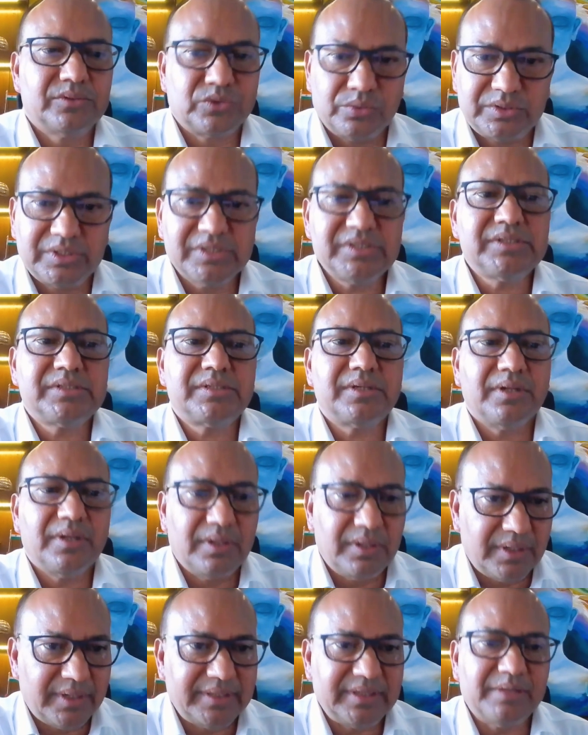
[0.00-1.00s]
So just
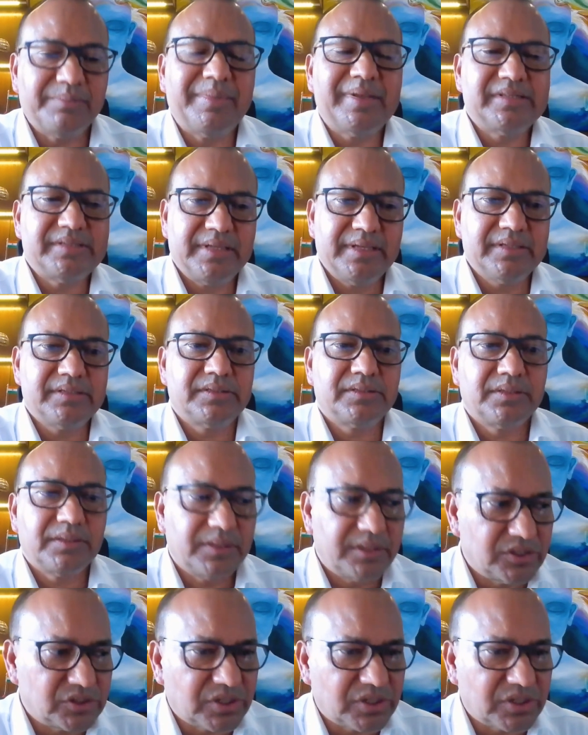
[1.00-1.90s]
learn the basics.